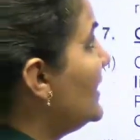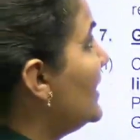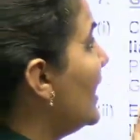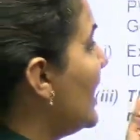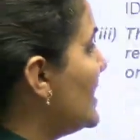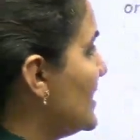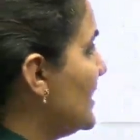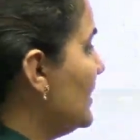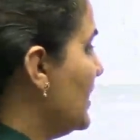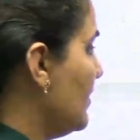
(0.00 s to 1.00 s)
the last
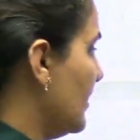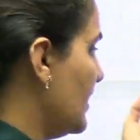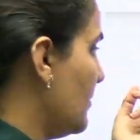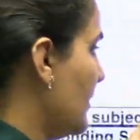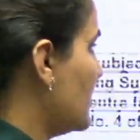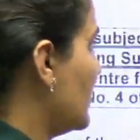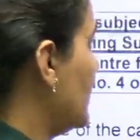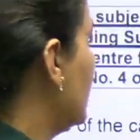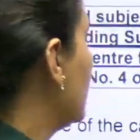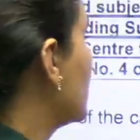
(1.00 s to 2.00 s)
even they mentioned
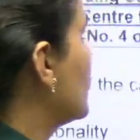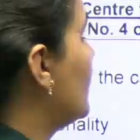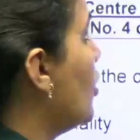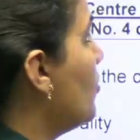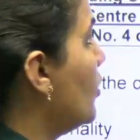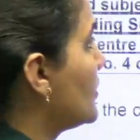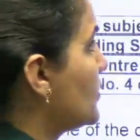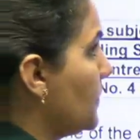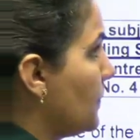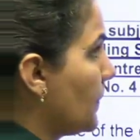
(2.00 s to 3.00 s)
this form also.
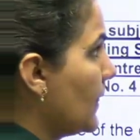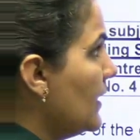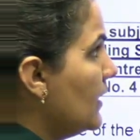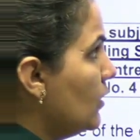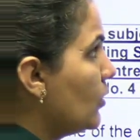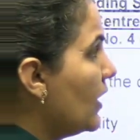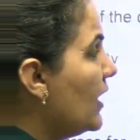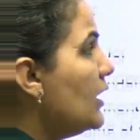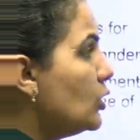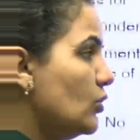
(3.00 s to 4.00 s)
Okay,
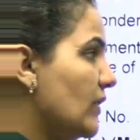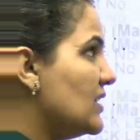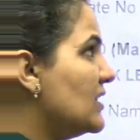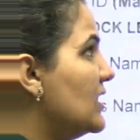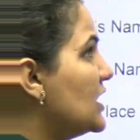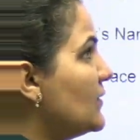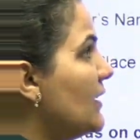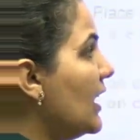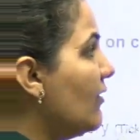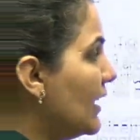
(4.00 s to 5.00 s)
so once this will
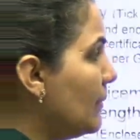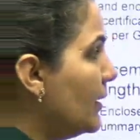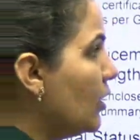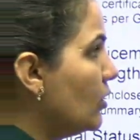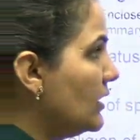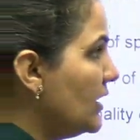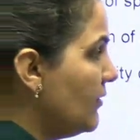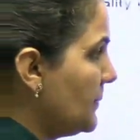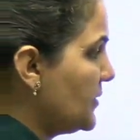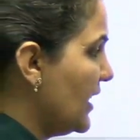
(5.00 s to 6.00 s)
available on the
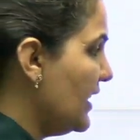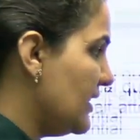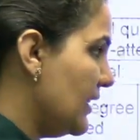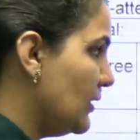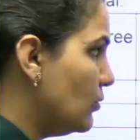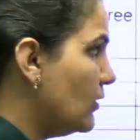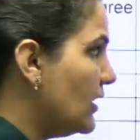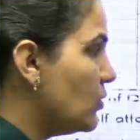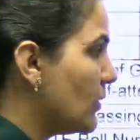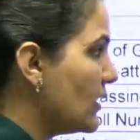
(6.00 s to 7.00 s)
website, then only
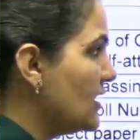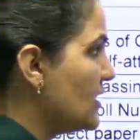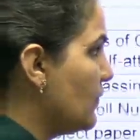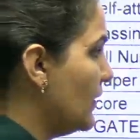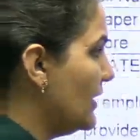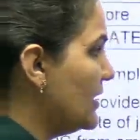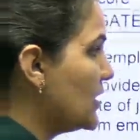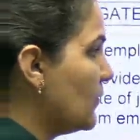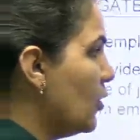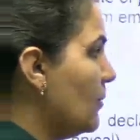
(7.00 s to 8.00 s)
you can just fill this
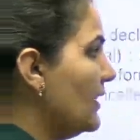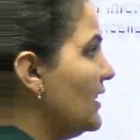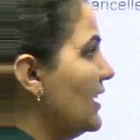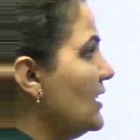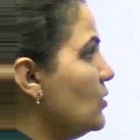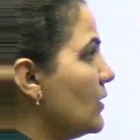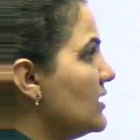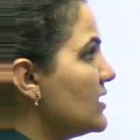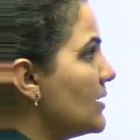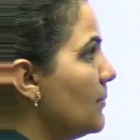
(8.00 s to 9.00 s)
form and then you can
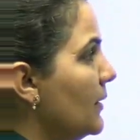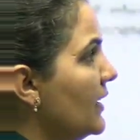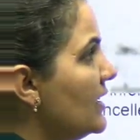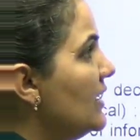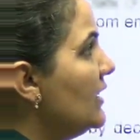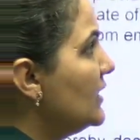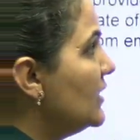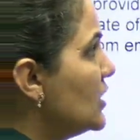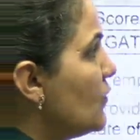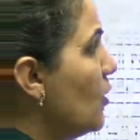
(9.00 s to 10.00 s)
submit this
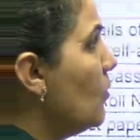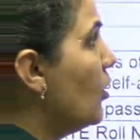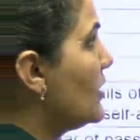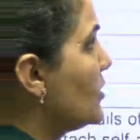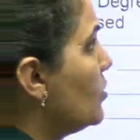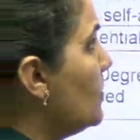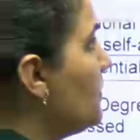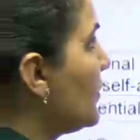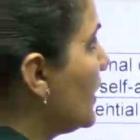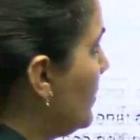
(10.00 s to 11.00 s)
form also.
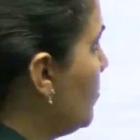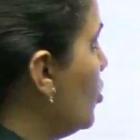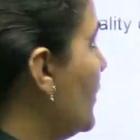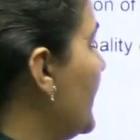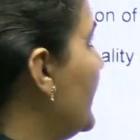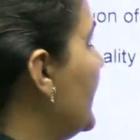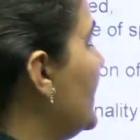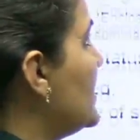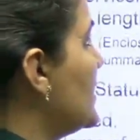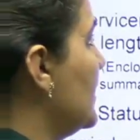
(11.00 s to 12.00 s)
And more
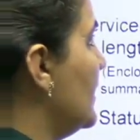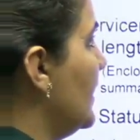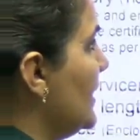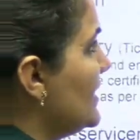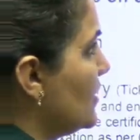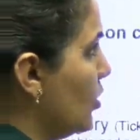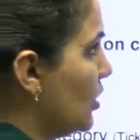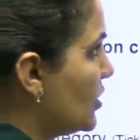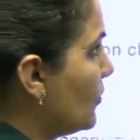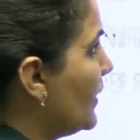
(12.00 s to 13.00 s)
details, as
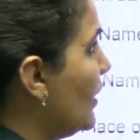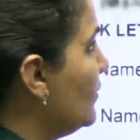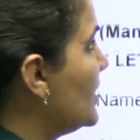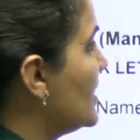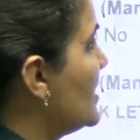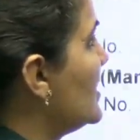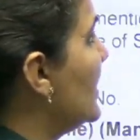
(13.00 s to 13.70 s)
of now this is the